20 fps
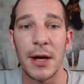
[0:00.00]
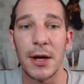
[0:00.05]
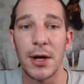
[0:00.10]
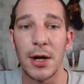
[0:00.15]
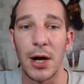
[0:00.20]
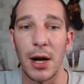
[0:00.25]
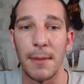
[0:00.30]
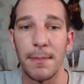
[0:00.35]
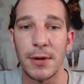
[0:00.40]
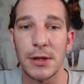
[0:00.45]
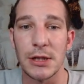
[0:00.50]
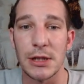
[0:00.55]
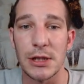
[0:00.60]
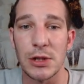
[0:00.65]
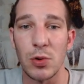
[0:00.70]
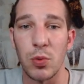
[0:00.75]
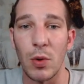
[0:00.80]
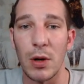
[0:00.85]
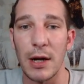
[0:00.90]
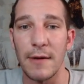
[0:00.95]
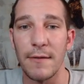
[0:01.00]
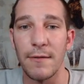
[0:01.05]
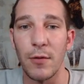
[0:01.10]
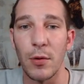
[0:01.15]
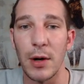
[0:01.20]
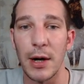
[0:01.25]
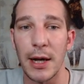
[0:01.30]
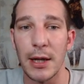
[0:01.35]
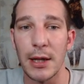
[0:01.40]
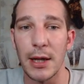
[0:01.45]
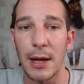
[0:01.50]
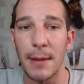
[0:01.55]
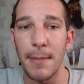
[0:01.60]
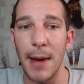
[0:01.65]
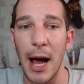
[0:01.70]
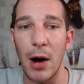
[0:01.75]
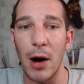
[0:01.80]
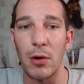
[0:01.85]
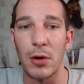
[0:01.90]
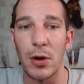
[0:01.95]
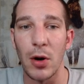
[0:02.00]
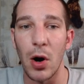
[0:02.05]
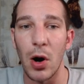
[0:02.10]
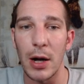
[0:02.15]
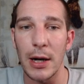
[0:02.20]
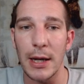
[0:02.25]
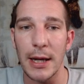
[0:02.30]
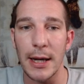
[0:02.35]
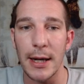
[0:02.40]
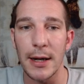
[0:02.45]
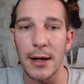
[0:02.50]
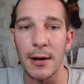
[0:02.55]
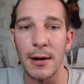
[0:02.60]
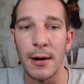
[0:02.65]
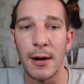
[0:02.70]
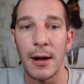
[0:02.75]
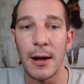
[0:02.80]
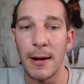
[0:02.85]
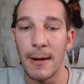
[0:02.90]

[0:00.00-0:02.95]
You're going to put the 24 healing power on here.